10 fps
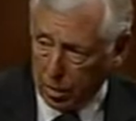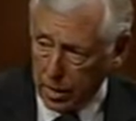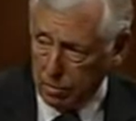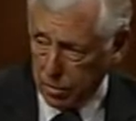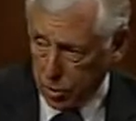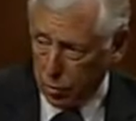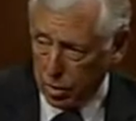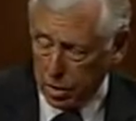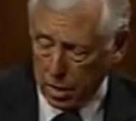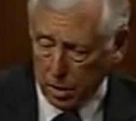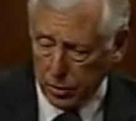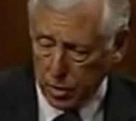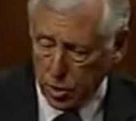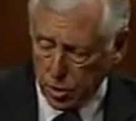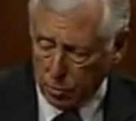believe, as you can tell, that
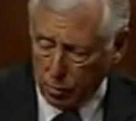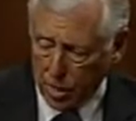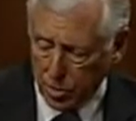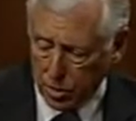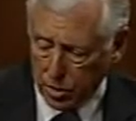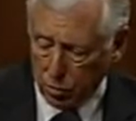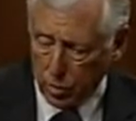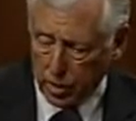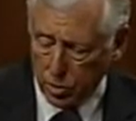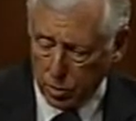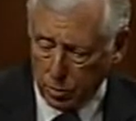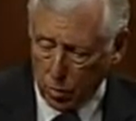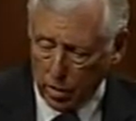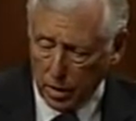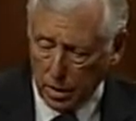this is a process that we can
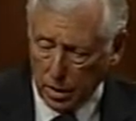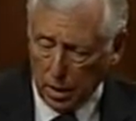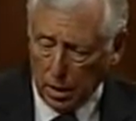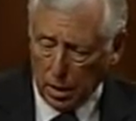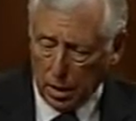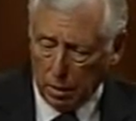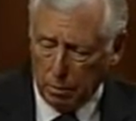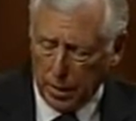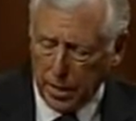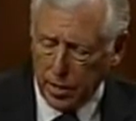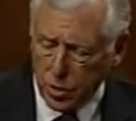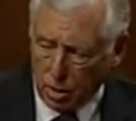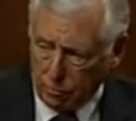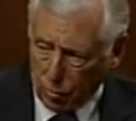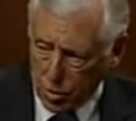support. But it is
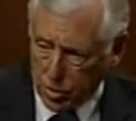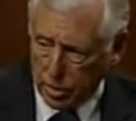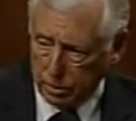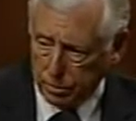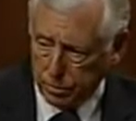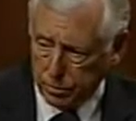unfortunate